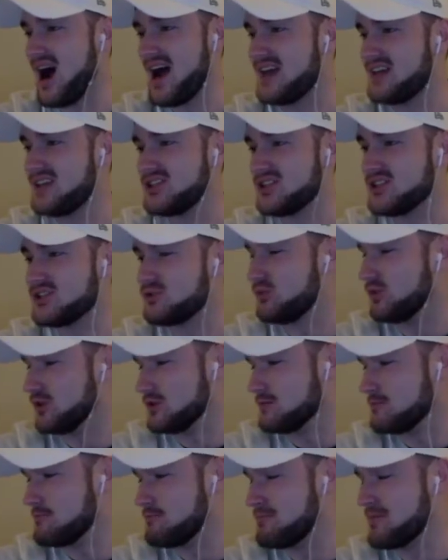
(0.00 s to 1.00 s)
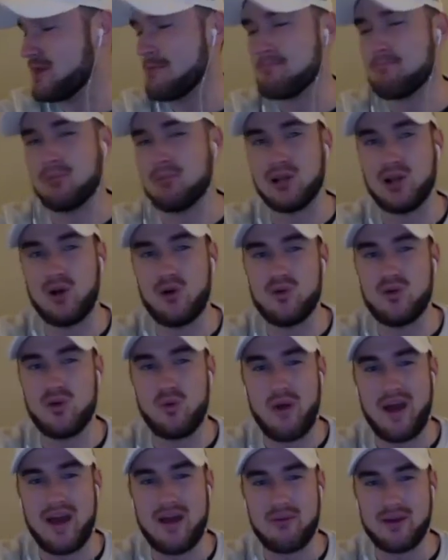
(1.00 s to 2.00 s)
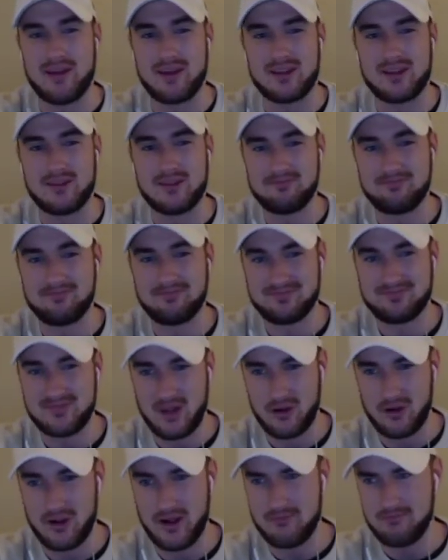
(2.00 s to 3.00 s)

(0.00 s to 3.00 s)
just was blown away with. Okay.